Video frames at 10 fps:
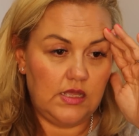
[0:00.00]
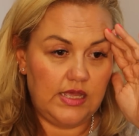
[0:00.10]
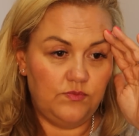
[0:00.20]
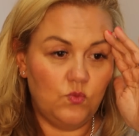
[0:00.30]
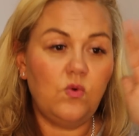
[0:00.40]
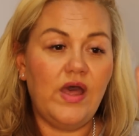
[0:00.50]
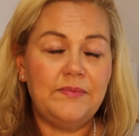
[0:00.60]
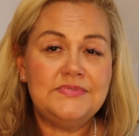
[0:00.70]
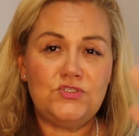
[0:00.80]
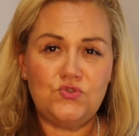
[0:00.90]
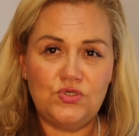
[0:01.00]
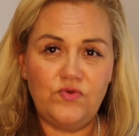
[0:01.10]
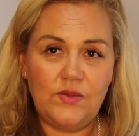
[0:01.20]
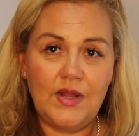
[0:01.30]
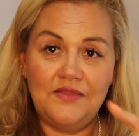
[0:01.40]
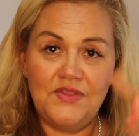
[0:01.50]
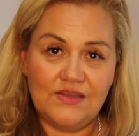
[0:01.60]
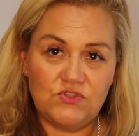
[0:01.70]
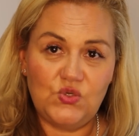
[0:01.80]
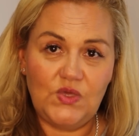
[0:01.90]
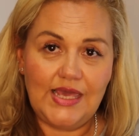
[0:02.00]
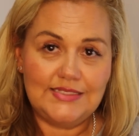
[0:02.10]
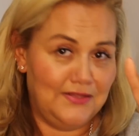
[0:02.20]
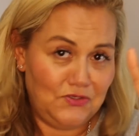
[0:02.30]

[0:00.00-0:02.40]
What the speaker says: well, what happens is you do really well and then you have two kids